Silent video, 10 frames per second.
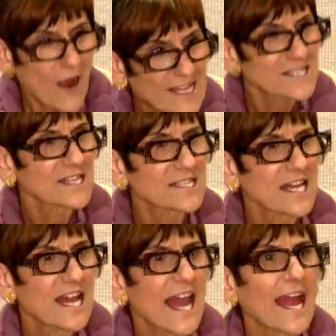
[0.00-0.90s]

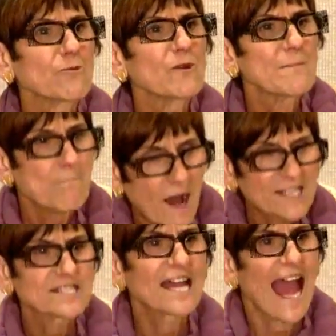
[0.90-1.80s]
crisis and we
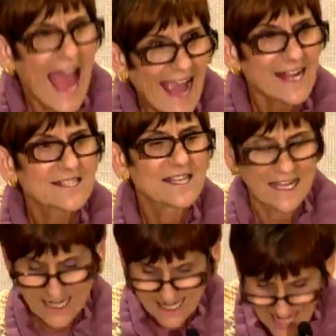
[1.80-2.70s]
must act
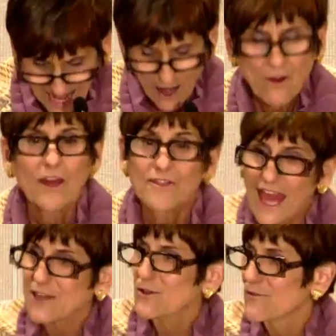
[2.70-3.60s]
now.
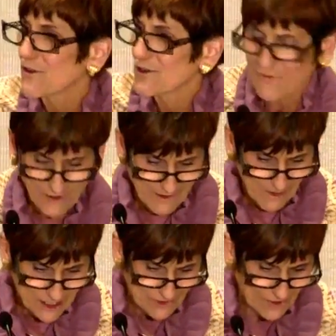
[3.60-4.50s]
Thank you very, very
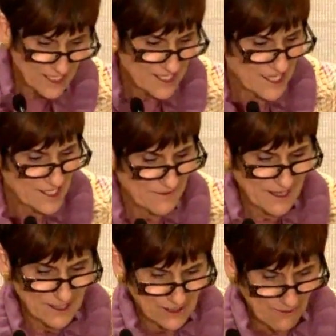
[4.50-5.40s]
much for listening to
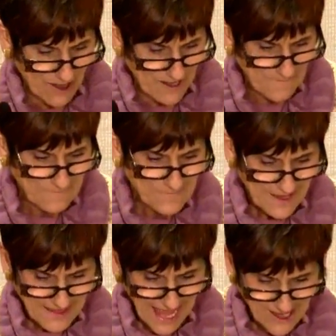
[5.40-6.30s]
me this morning.
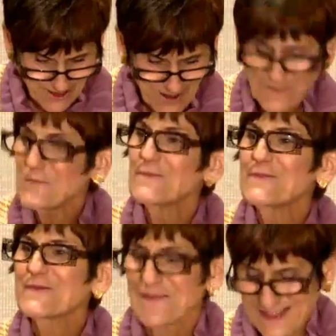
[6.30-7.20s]
Thank you.
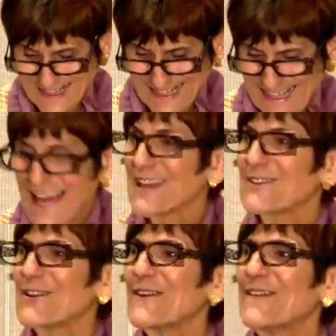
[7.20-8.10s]
Thank
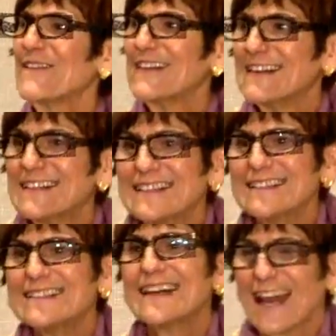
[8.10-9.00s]
you.
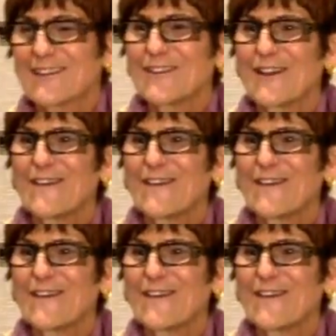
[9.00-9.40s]
Thank